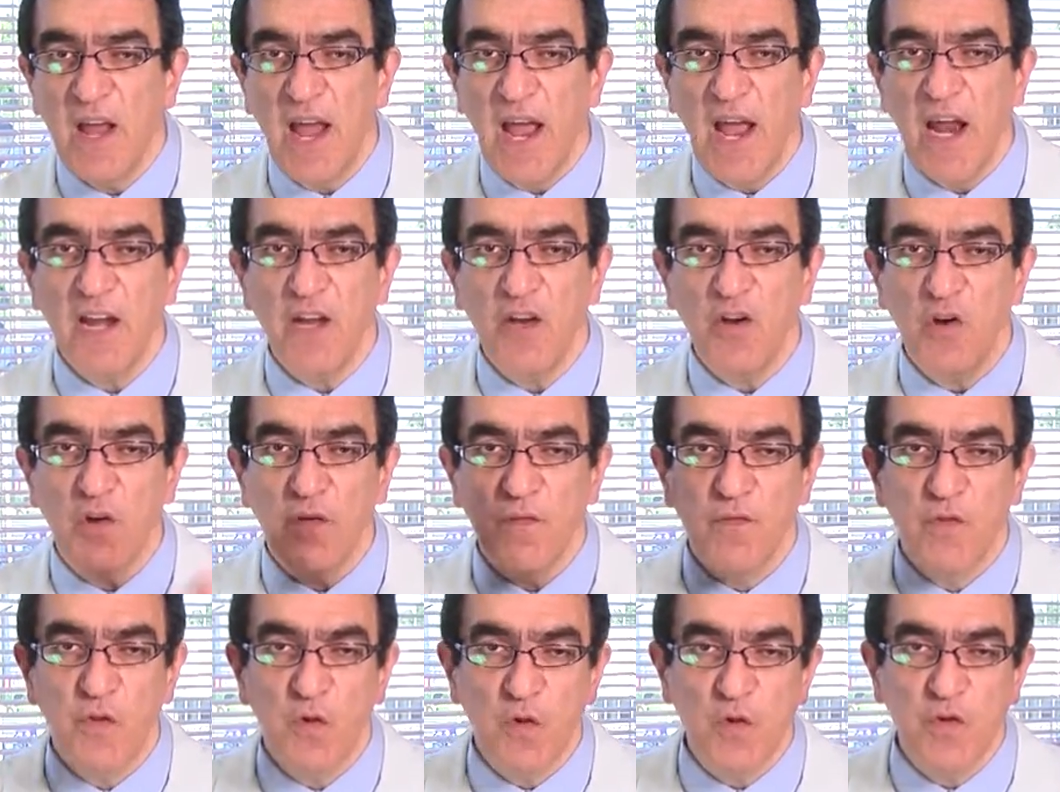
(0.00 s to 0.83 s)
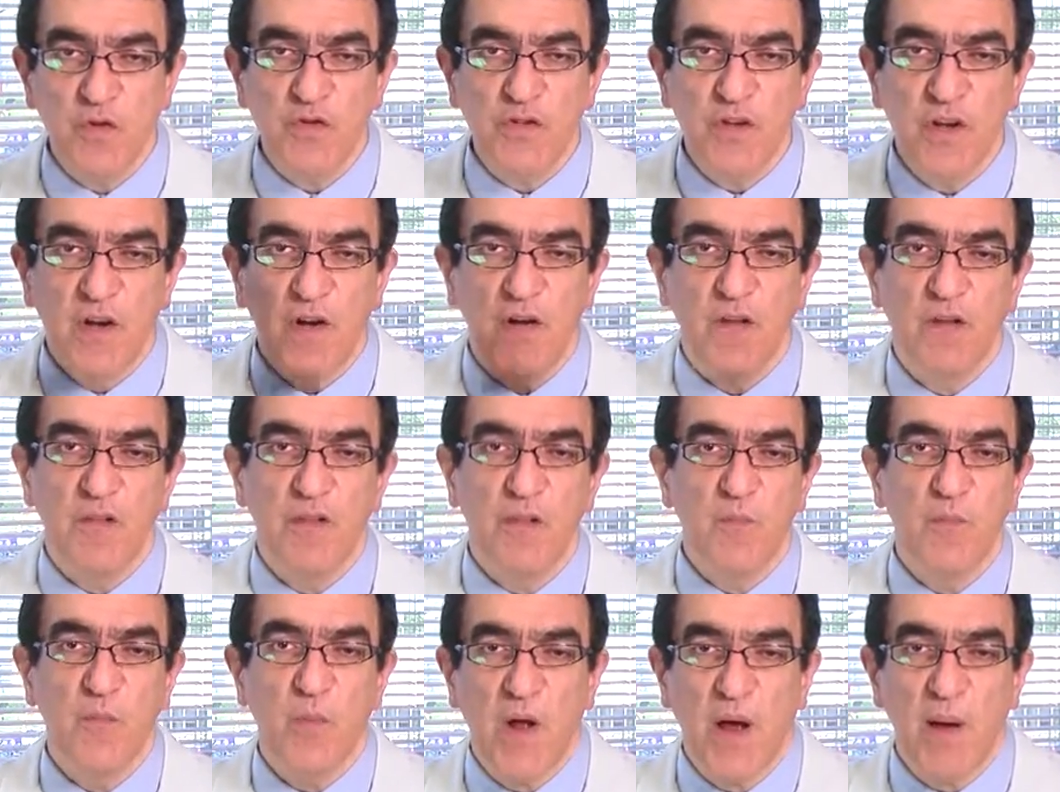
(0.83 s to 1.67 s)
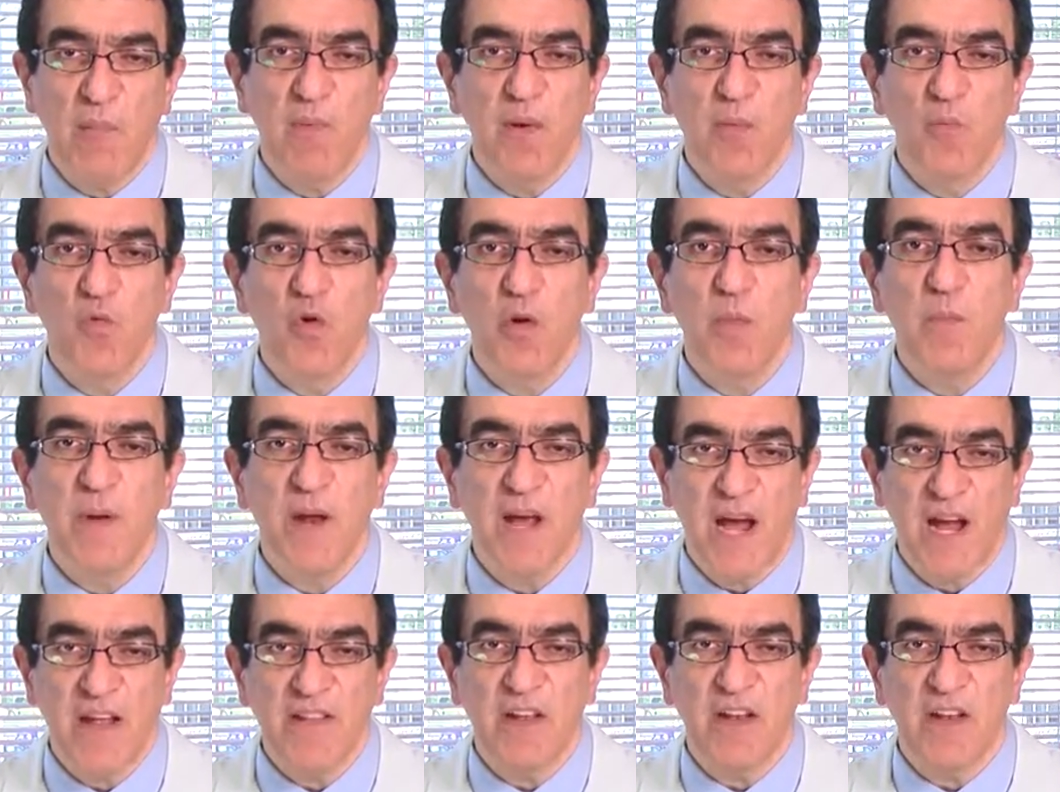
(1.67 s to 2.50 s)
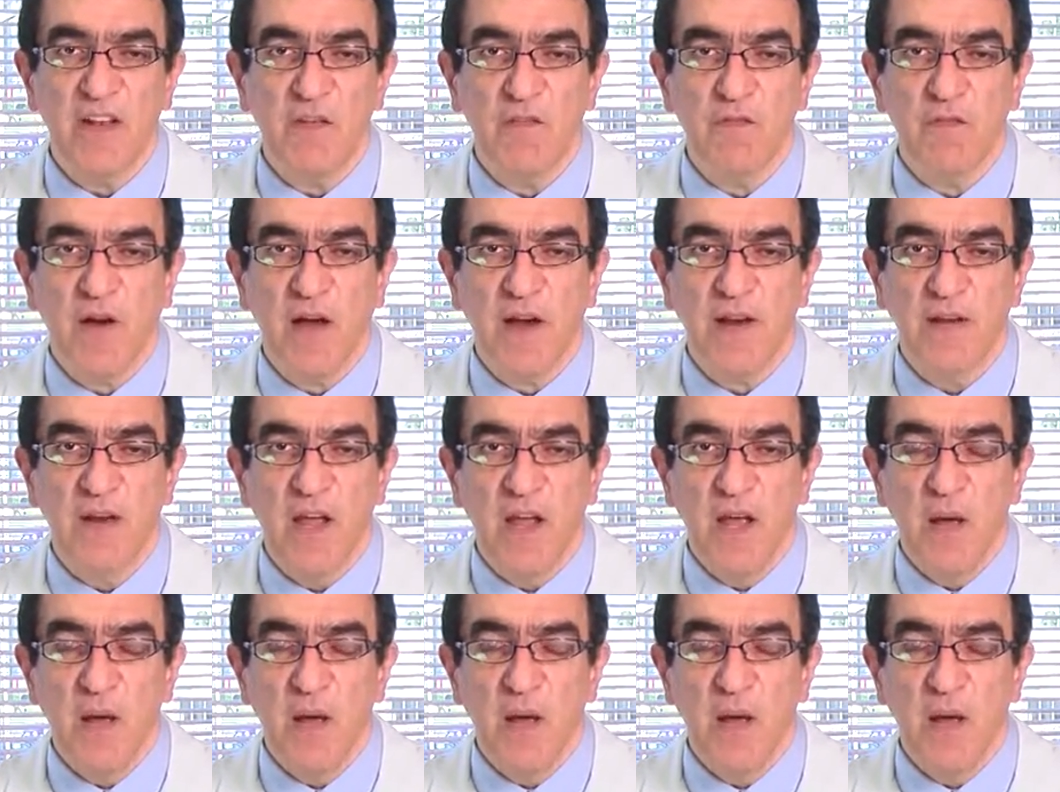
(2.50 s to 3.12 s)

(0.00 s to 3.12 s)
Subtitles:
any of those rhythm problem will be identified,